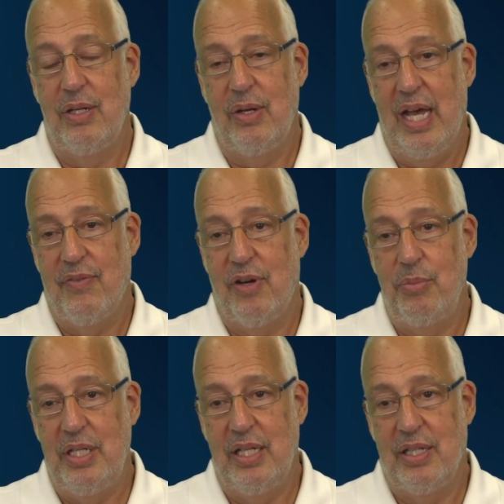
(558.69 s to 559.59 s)
half our
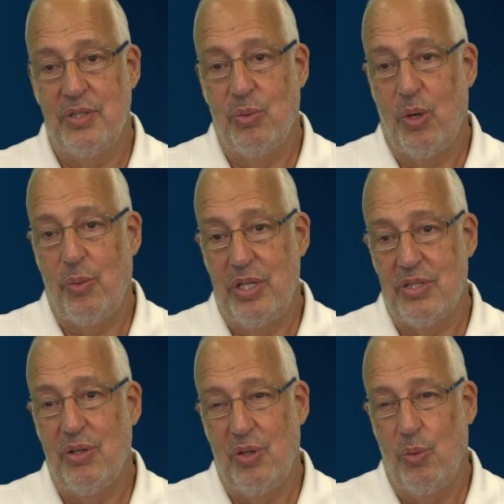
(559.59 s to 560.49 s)
media doesn't work. We just
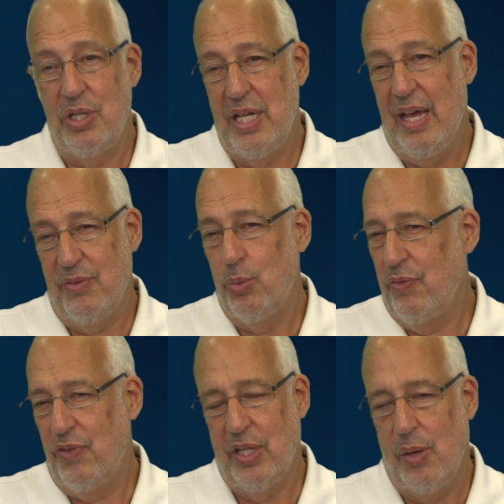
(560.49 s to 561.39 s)
don't know which half, and we
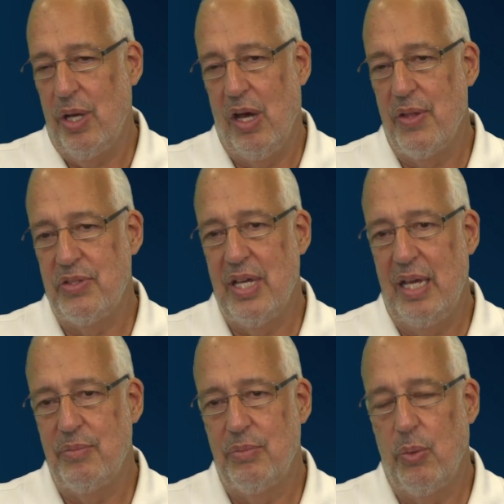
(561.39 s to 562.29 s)
feel that way all the
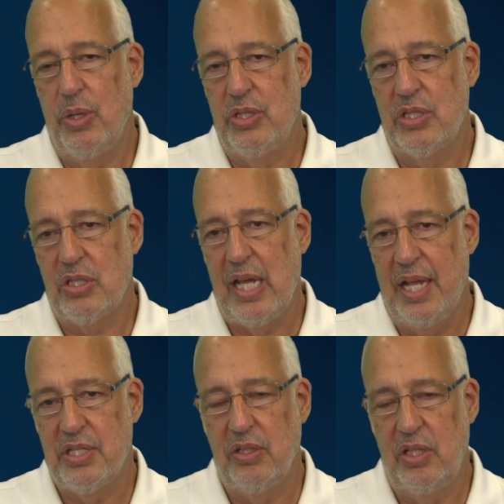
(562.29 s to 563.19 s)
time. But we're just
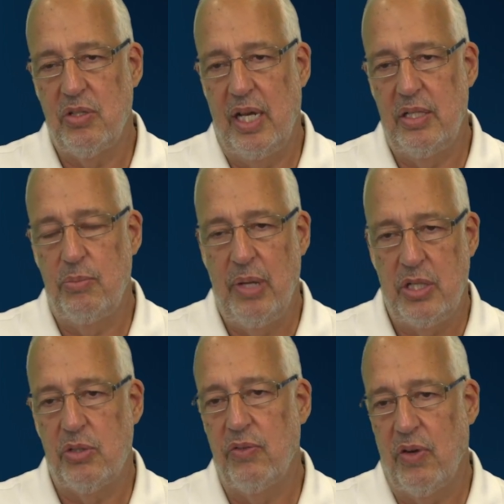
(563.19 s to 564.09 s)
constantly trying to
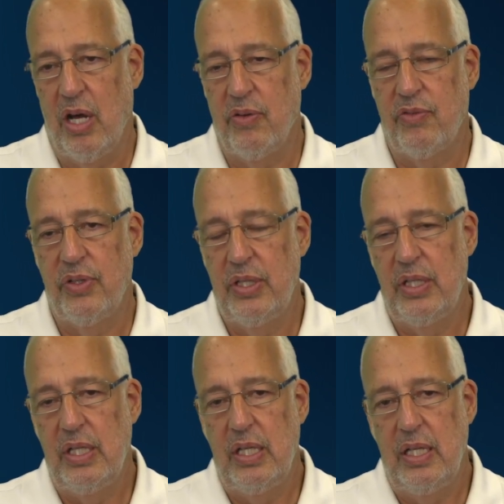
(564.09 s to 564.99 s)
measure, evolve,
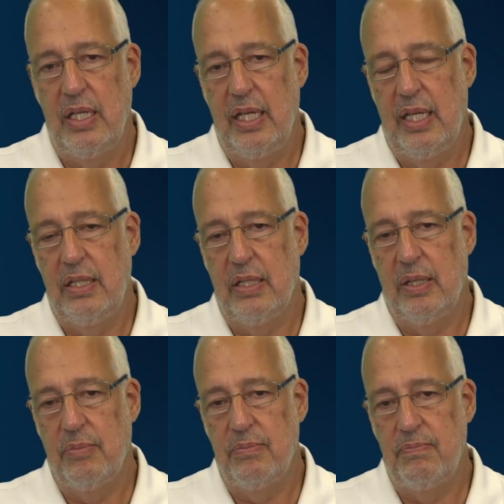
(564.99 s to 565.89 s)
and
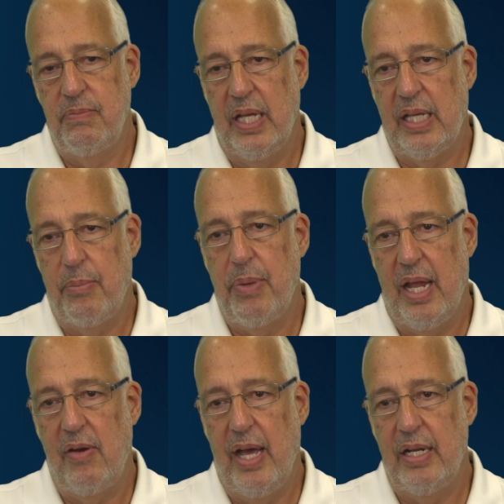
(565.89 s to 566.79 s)
get
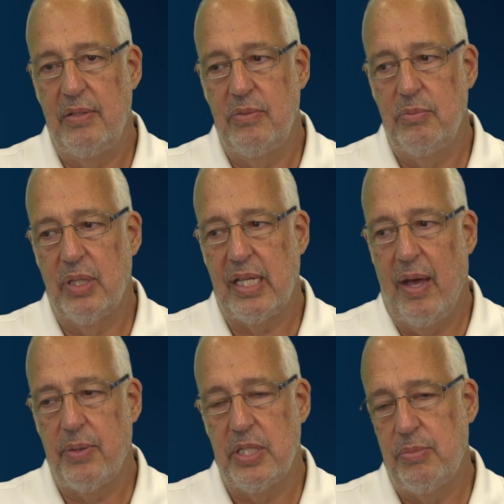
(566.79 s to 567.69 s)
better at it. But
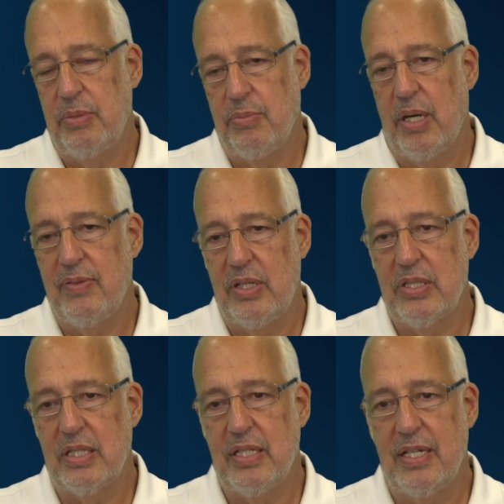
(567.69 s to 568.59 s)
Galaxy's been part of our
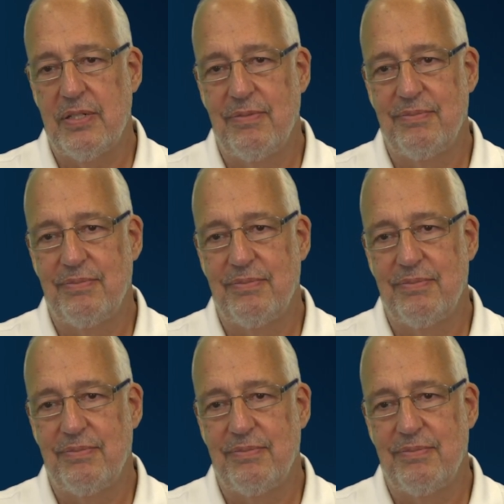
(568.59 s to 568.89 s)
success.